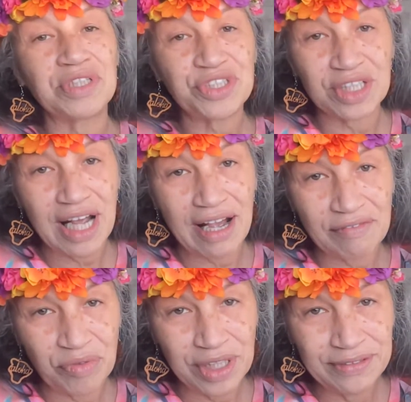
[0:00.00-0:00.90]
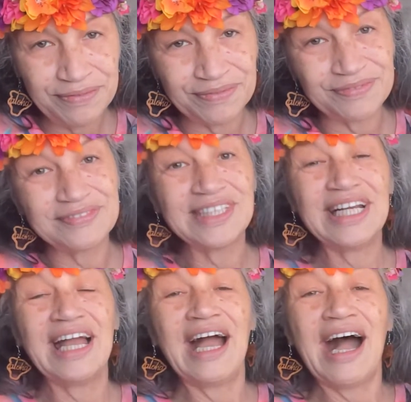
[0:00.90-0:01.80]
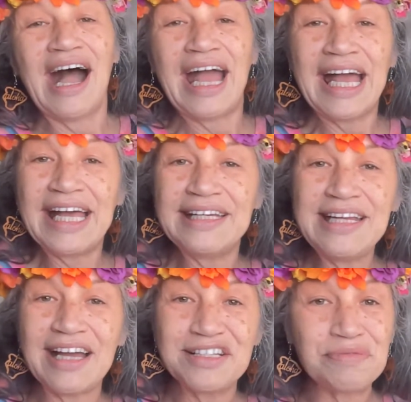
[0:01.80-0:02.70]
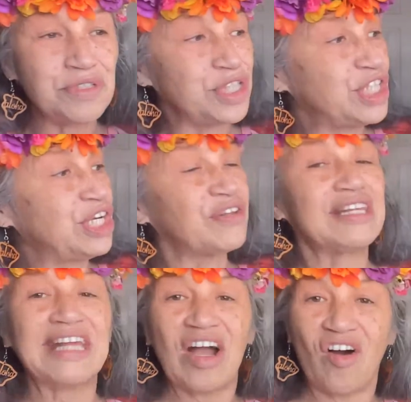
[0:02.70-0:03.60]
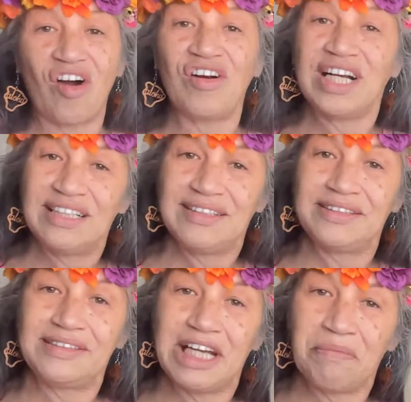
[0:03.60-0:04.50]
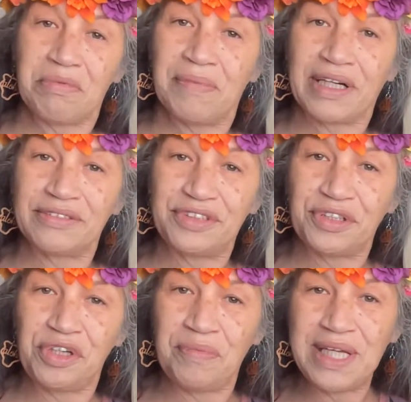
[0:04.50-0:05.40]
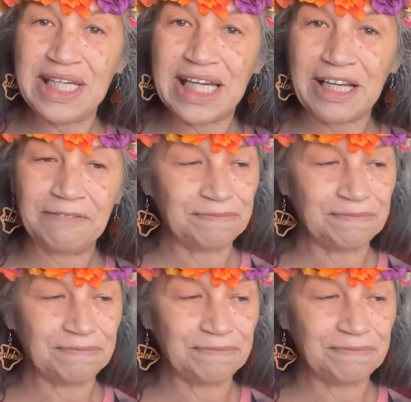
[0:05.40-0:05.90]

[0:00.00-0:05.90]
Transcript: should have one. And I just want you to know that they are a little temperamental to humidity.